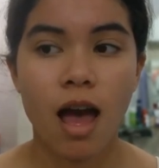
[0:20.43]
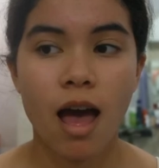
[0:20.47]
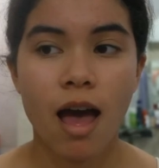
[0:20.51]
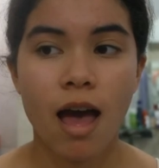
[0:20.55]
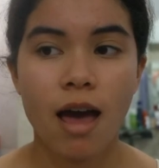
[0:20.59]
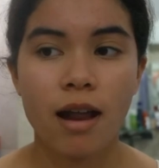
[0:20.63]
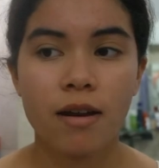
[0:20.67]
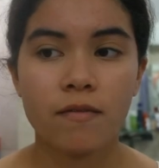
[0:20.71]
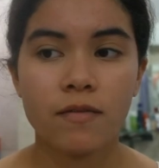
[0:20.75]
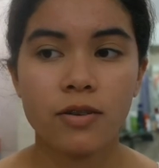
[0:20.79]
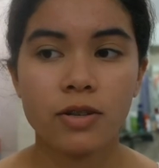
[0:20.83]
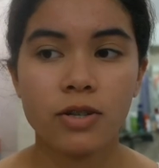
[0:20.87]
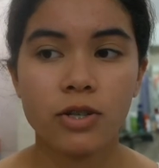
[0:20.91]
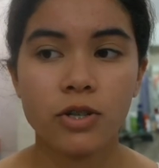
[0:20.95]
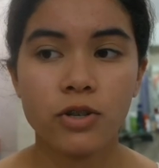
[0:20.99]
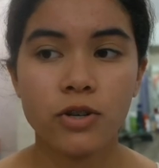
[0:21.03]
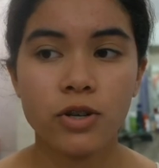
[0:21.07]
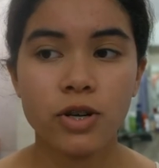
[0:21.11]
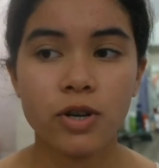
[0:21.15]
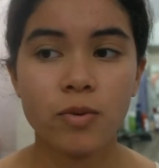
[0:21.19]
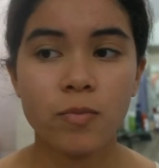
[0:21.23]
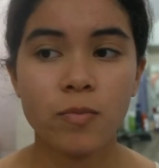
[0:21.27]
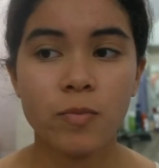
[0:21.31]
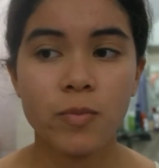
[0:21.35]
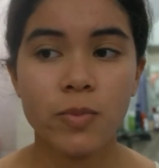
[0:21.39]

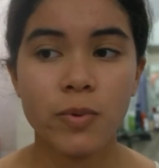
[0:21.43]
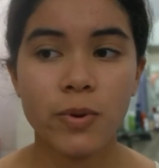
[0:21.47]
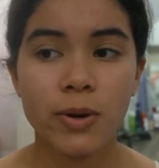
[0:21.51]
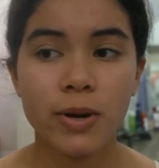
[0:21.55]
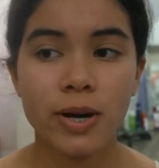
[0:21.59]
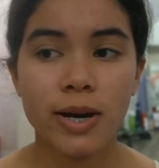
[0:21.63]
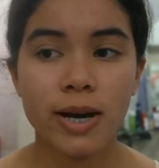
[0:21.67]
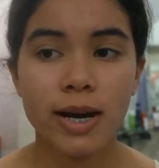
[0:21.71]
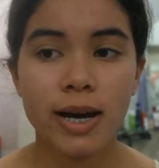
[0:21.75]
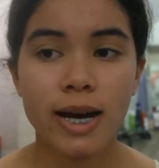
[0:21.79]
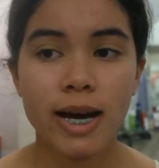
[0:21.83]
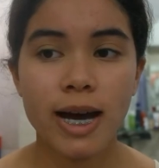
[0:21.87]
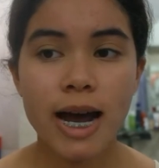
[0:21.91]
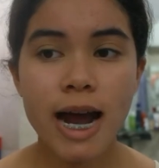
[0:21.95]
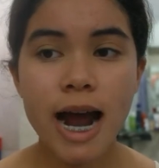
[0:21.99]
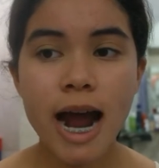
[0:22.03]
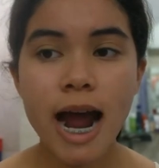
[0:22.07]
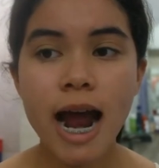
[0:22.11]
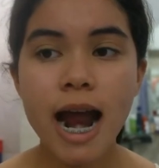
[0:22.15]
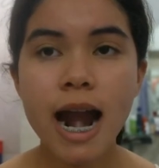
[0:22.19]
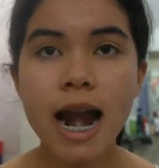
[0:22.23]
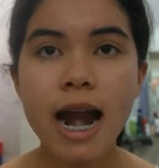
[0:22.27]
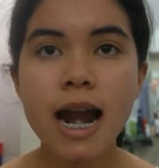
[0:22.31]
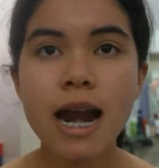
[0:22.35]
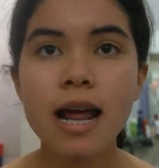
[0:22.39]
anniversary,
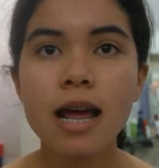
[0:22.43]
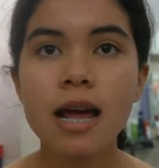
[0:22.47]
but